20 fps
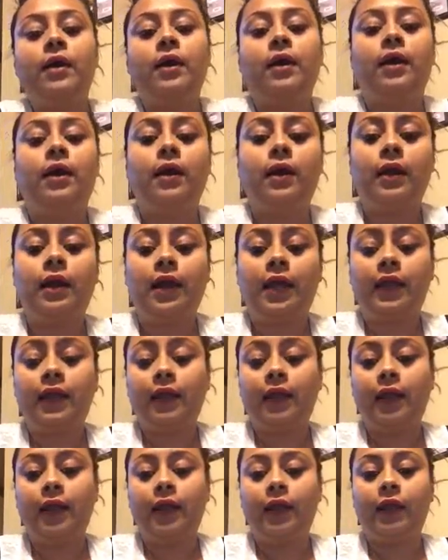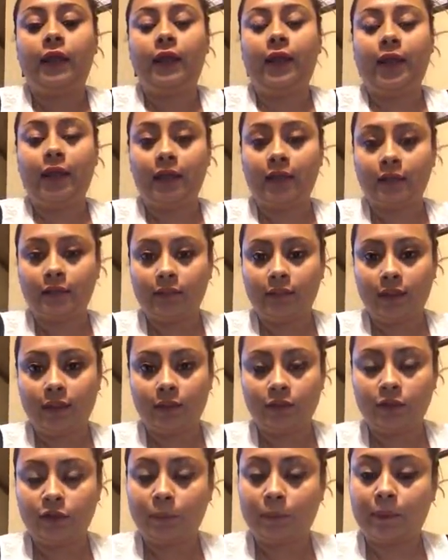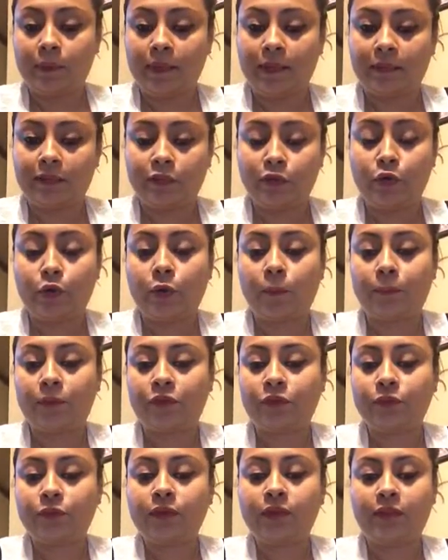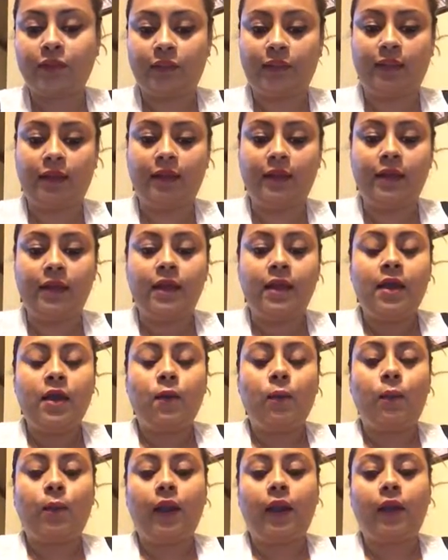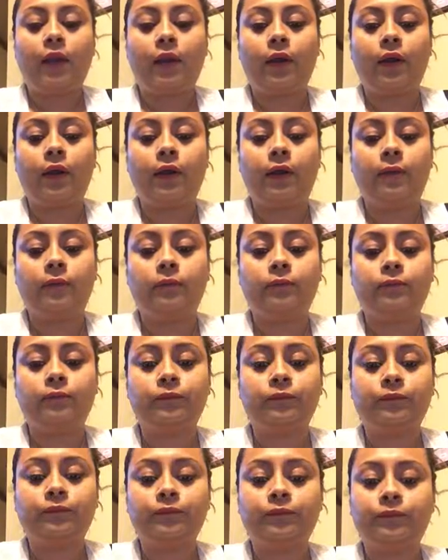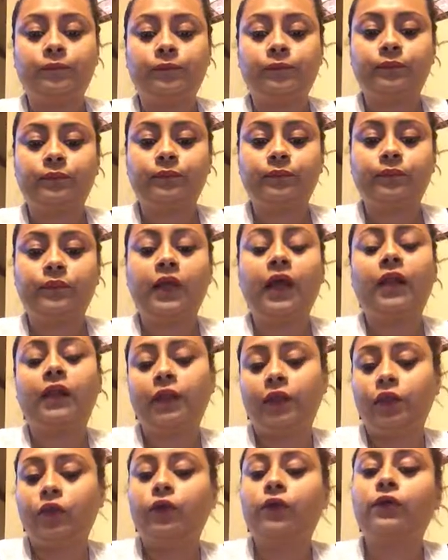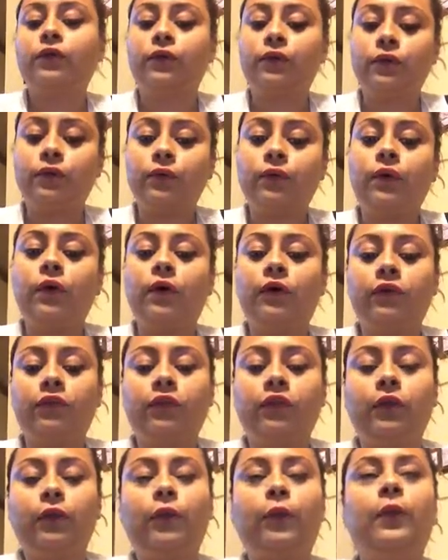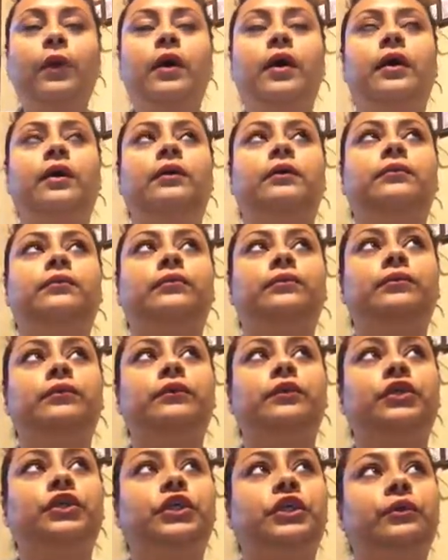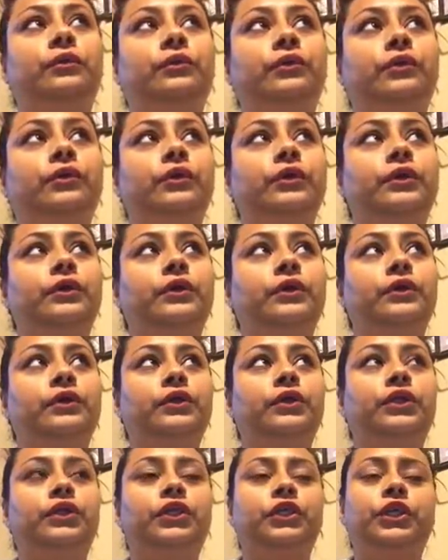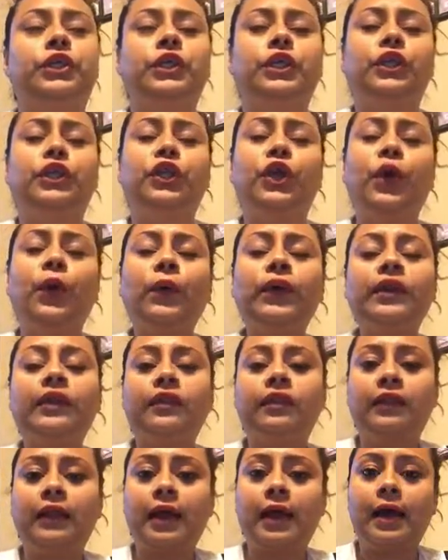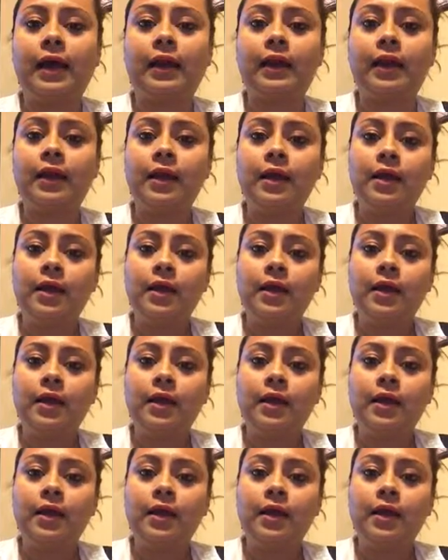in a case that took place in Corpus Christi, where a little girl also, she noticed that